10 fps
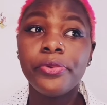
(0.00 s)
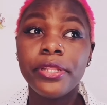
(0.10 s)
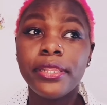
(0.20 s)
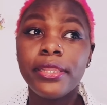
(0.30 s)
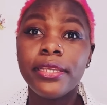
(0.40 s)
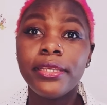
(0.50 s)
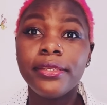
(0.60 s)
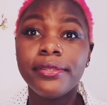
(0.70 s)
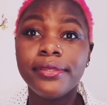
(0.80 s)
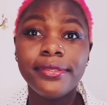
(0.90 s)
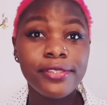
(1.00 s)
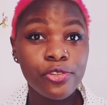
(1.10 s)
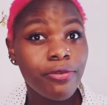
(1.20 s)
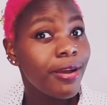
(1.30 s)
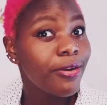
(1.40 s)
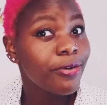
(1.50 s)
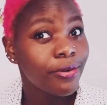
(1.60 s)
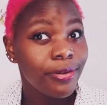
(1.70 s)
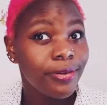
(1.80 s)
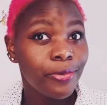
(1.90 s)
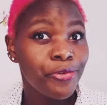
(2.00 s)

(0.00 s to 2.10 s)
when they struggle,